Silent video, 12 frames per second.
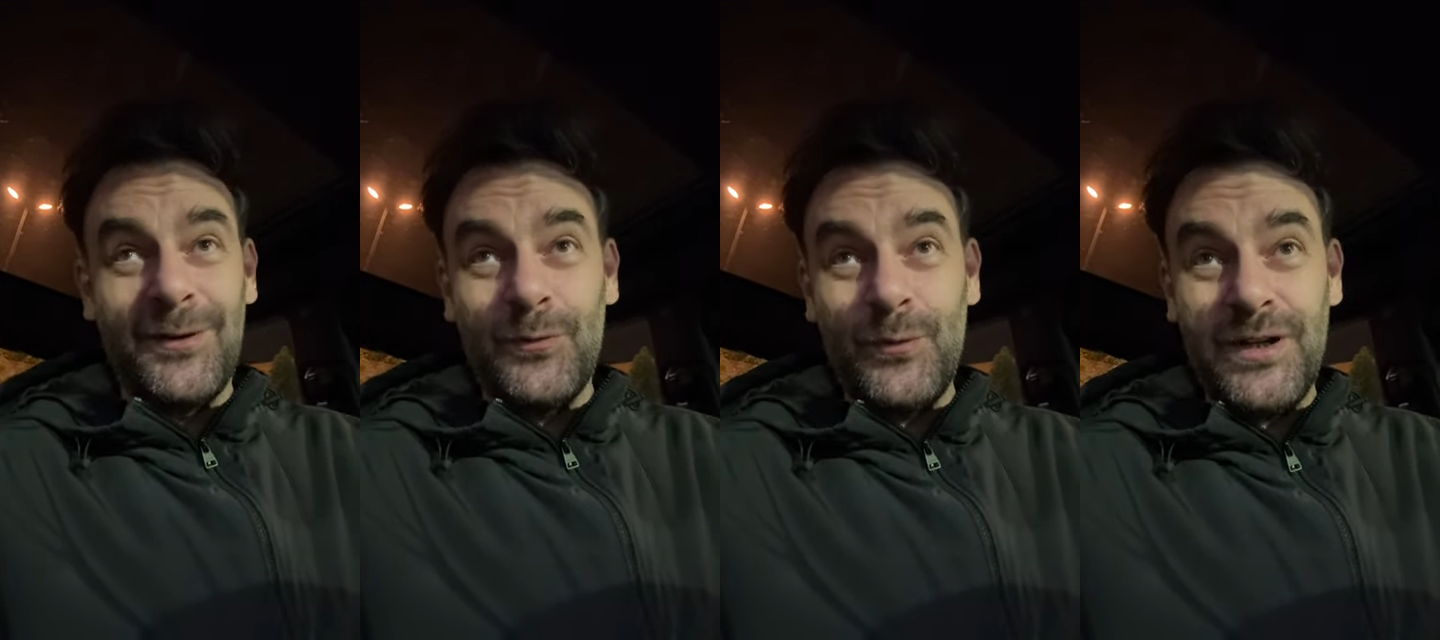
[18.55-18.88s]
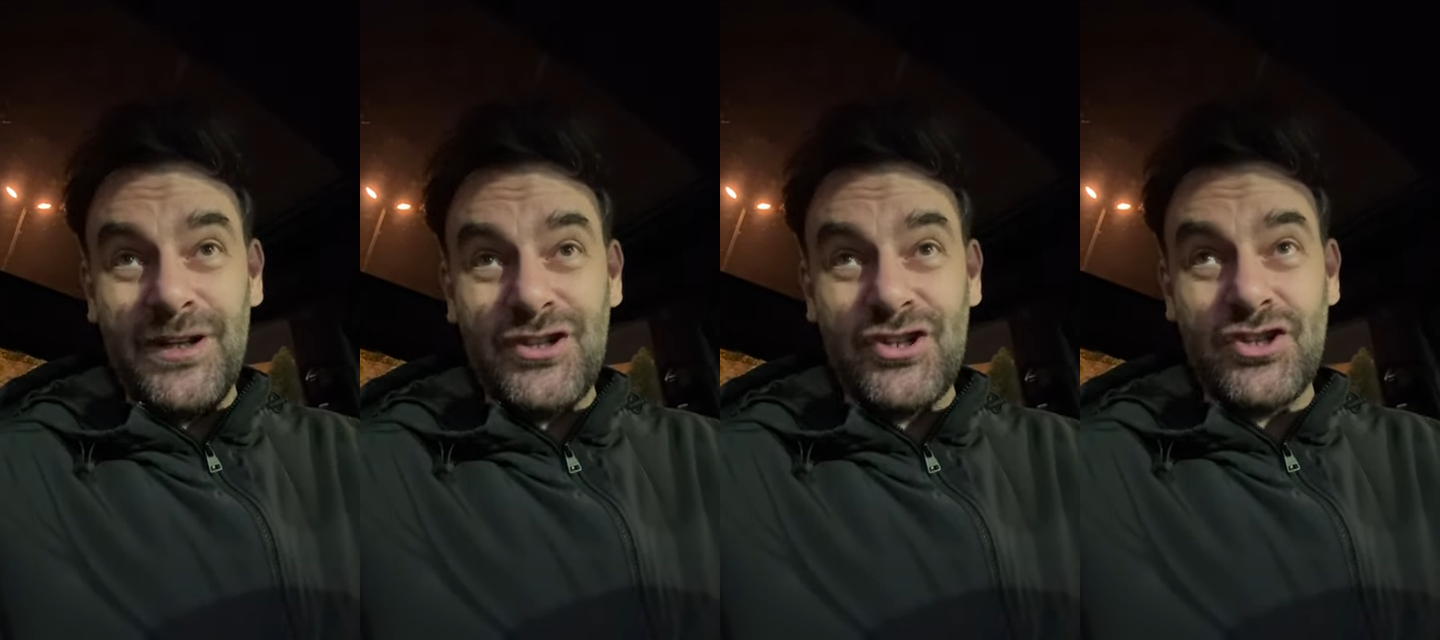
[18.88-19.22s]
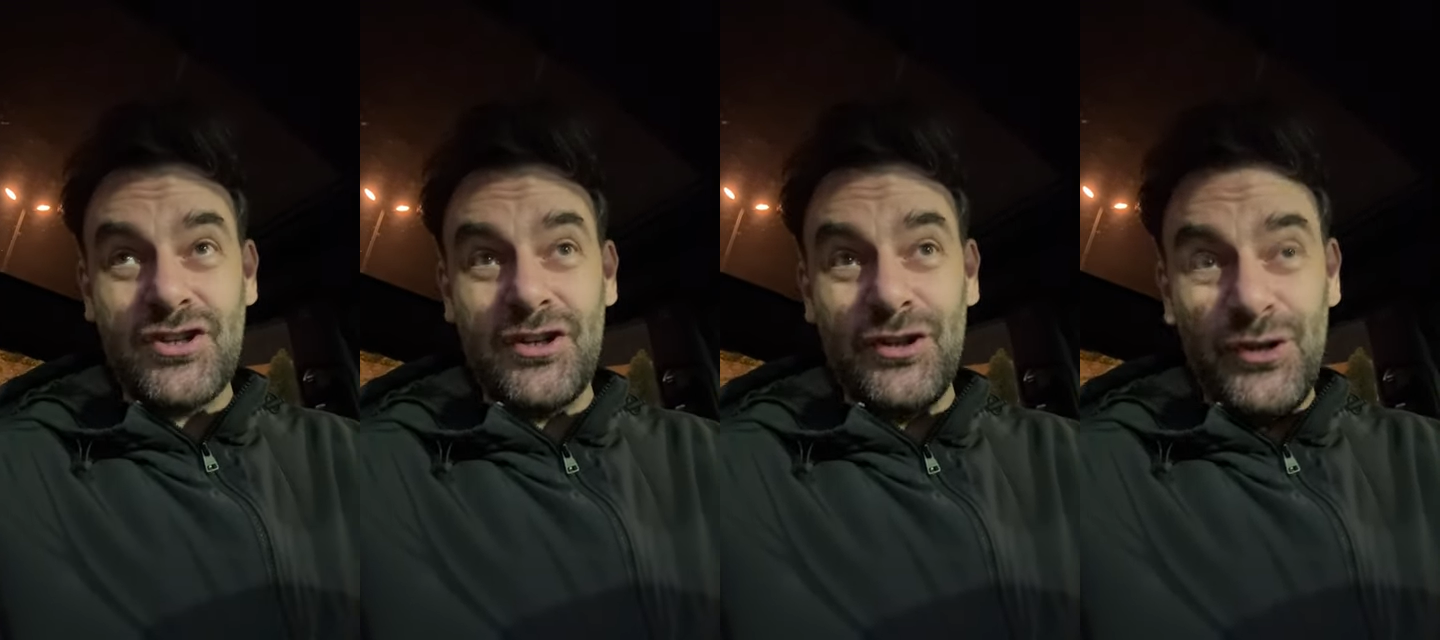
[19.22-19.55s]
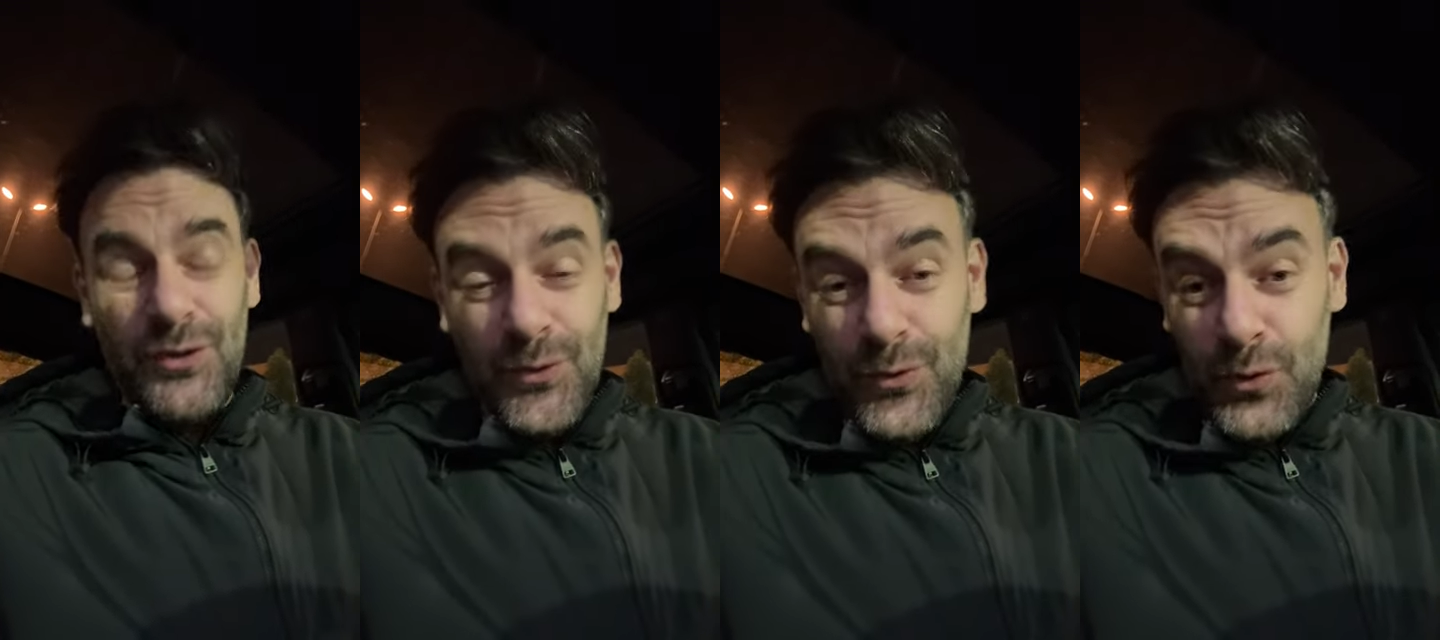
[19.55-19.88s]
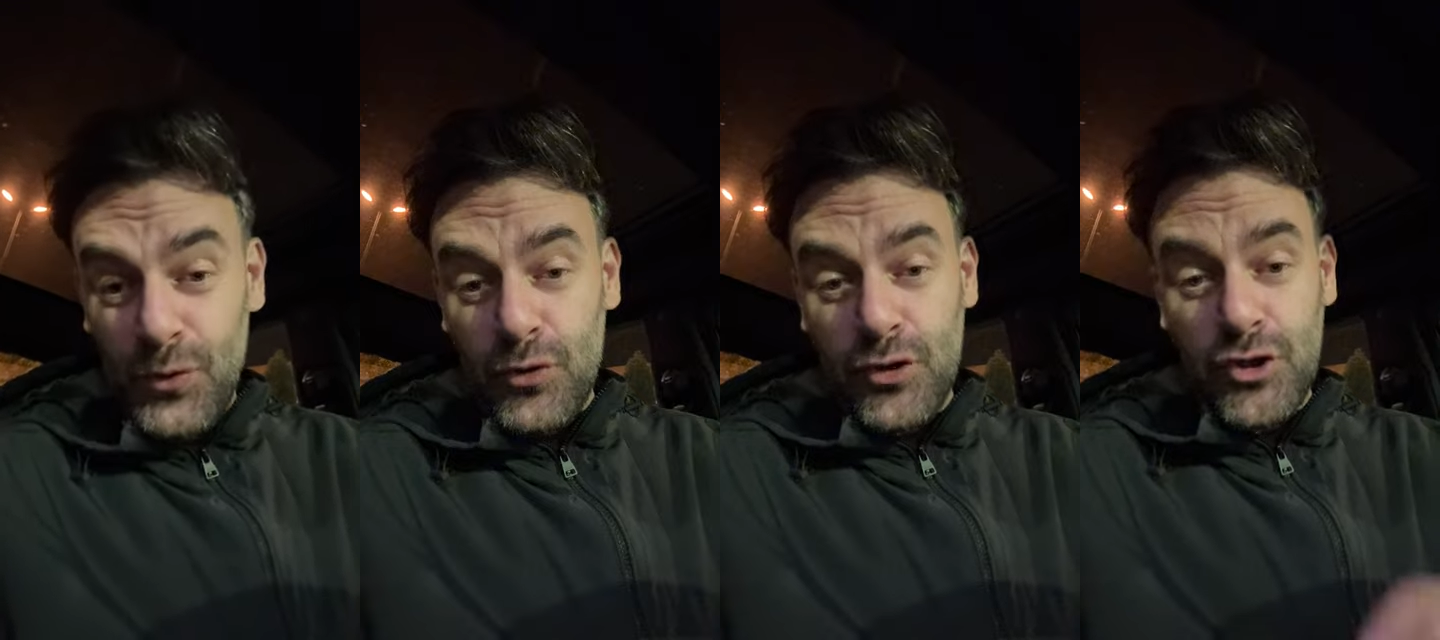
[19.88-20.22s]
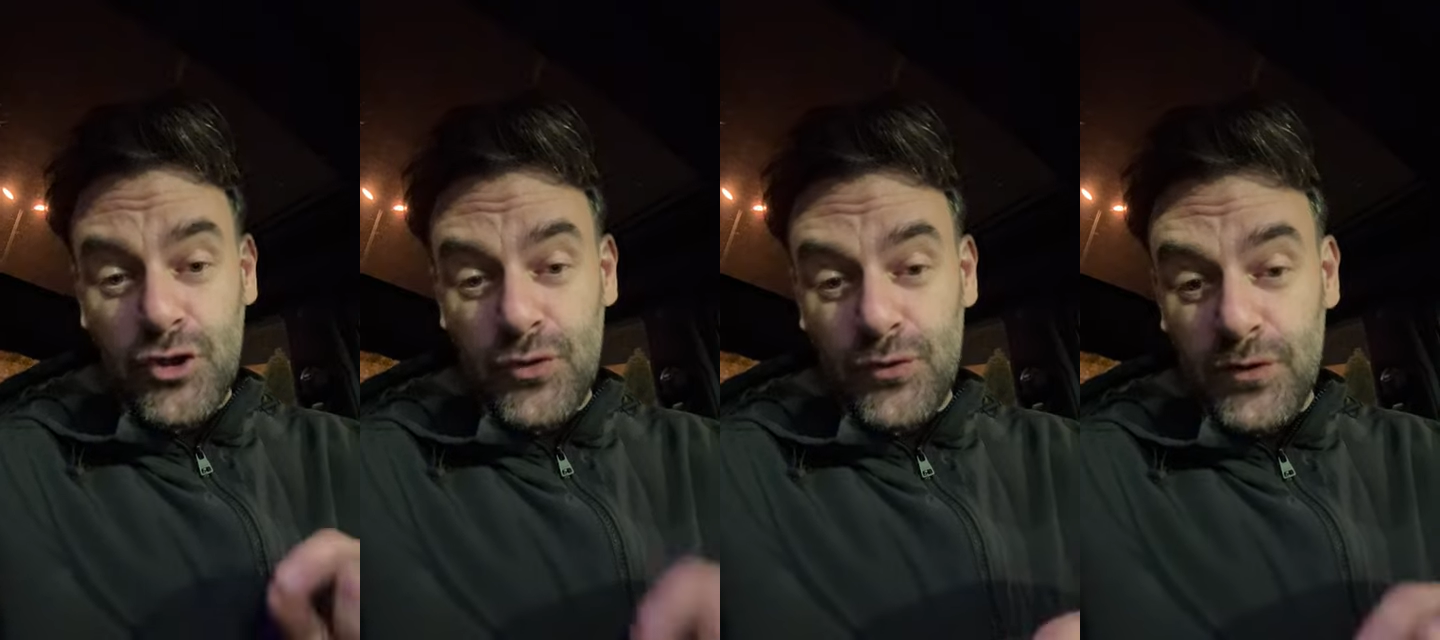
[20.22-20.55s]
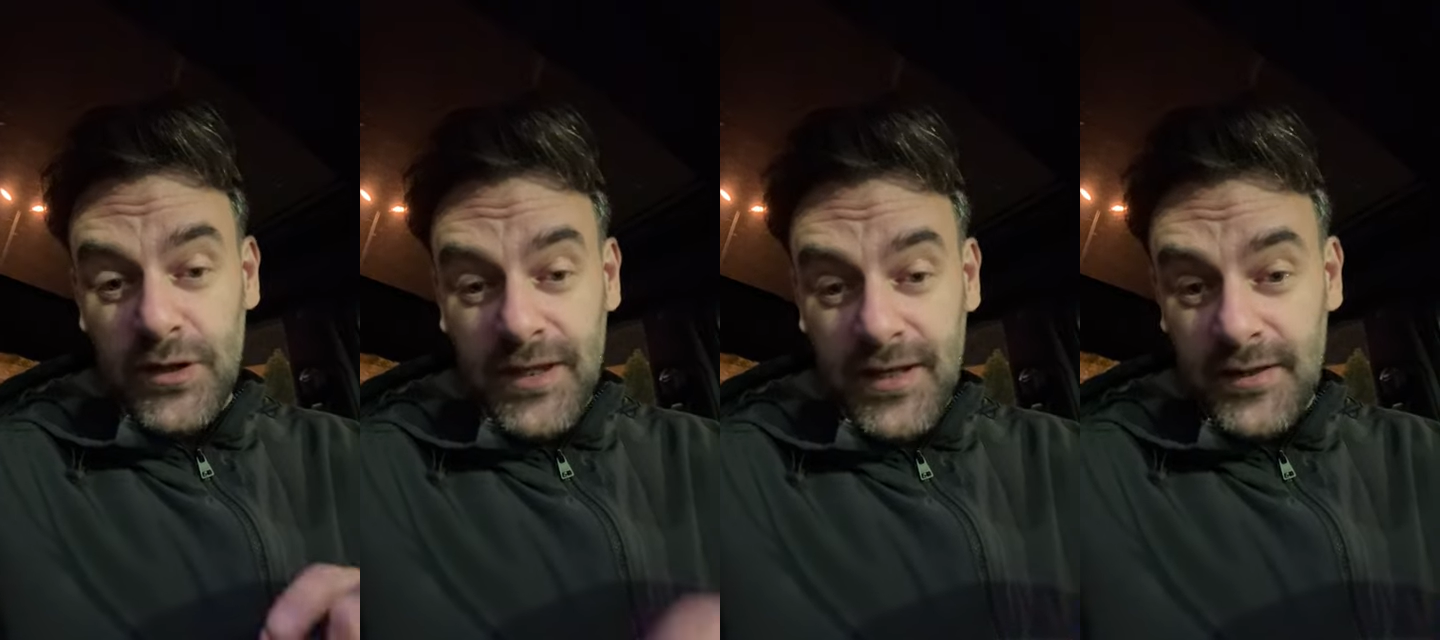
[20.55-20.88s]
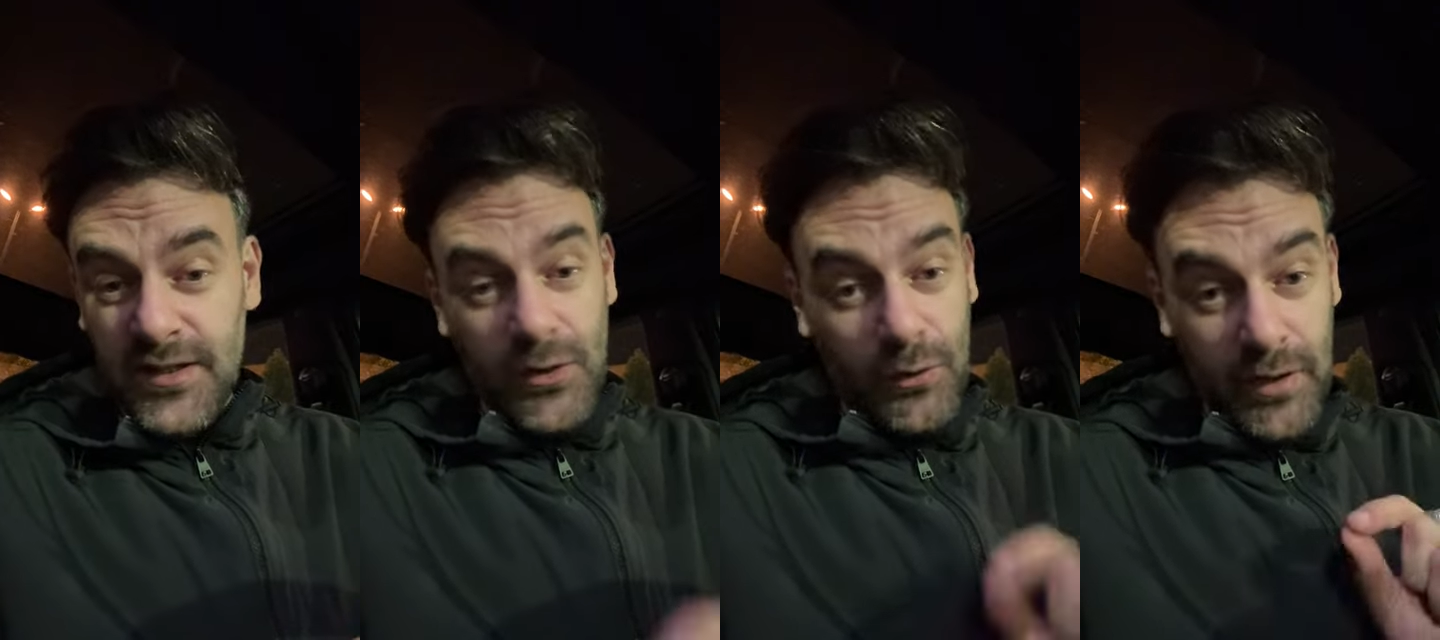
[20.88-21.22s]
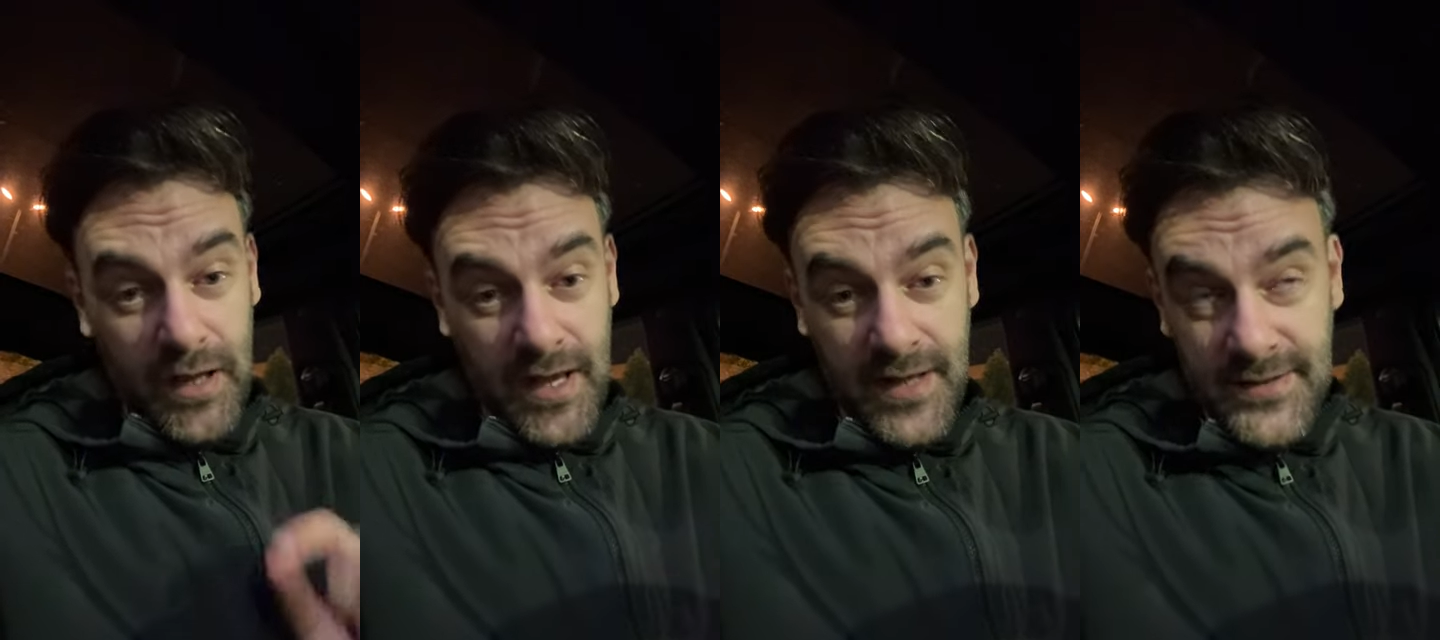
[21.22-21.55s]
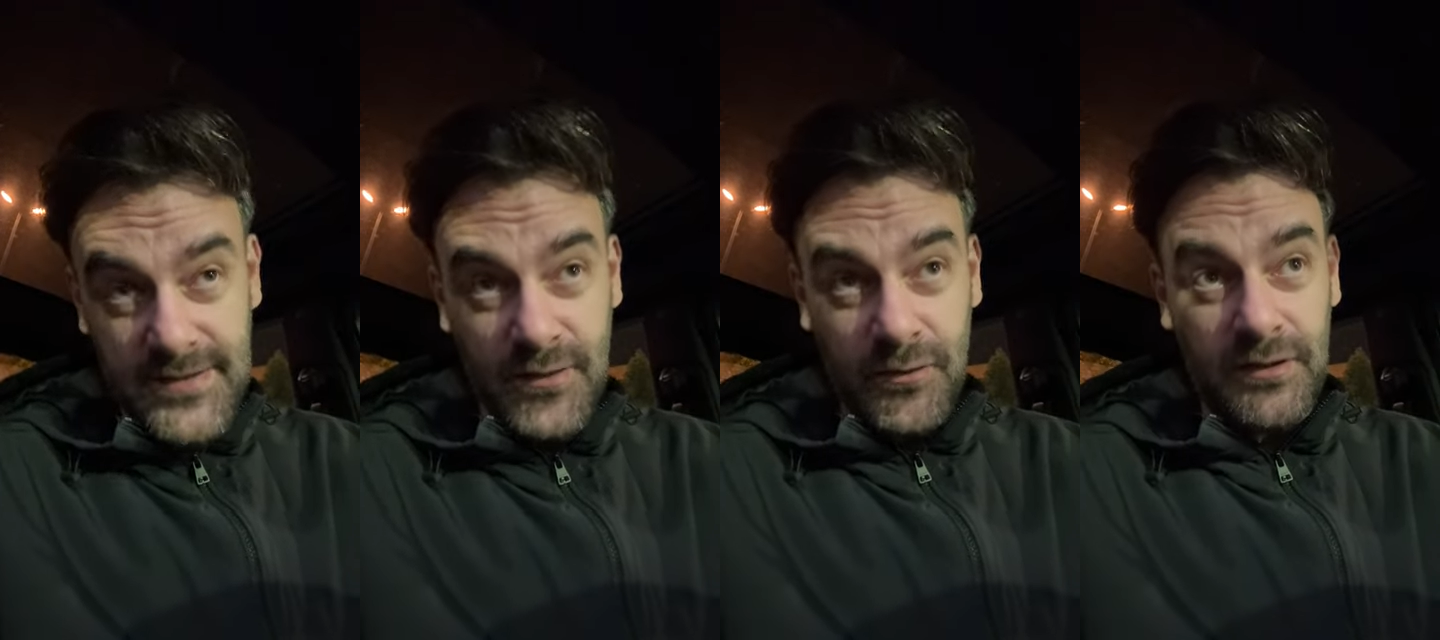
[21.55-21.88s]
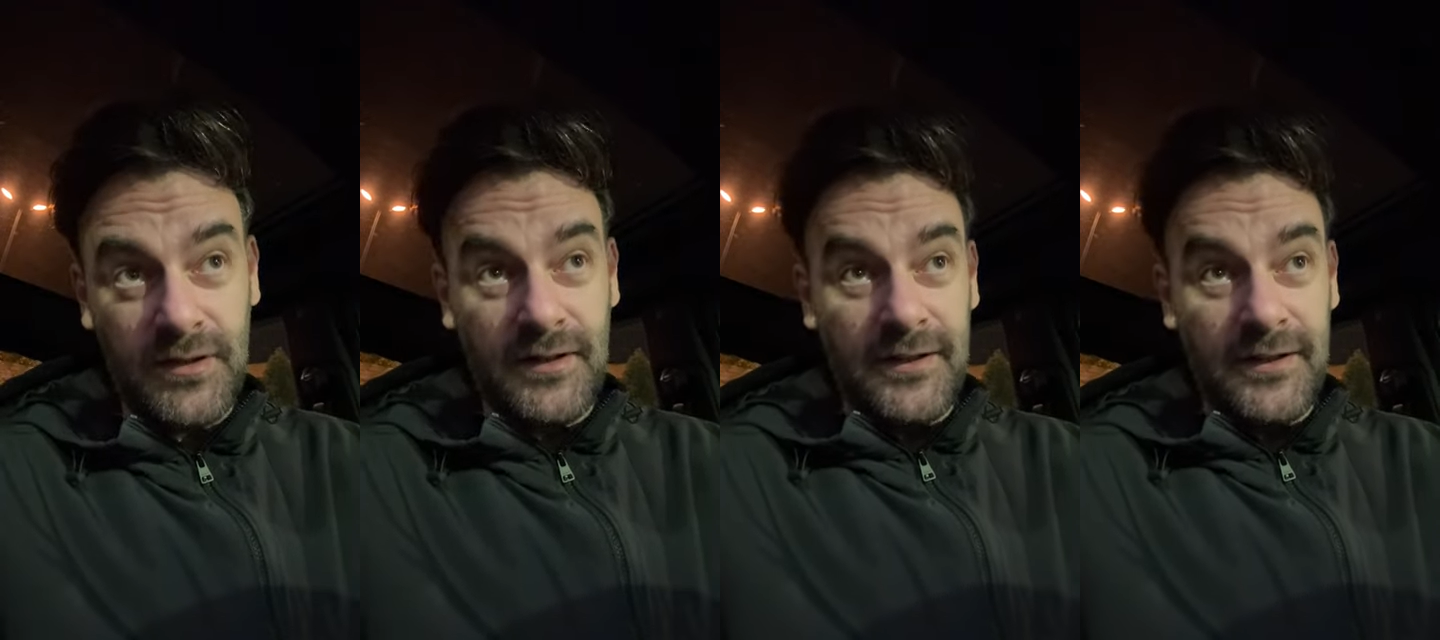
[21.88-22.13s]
which you should get your hands on.